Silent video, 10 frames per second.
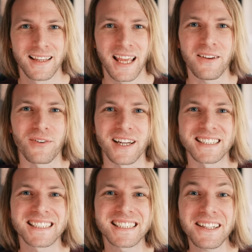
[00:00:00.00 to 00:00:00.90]
Hey
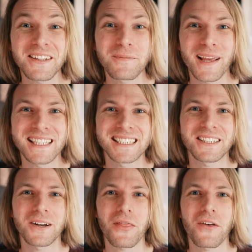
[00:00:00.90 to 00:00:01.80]
friends, Dylan Bates
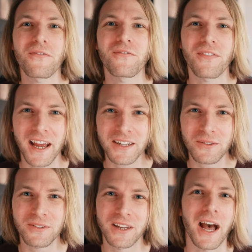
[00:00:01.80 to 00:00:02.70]
here, The
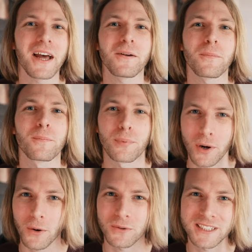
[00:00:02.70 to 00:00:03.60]
Final Cut
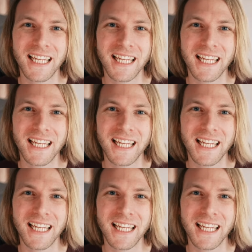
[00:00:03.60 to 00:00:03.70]
Bro.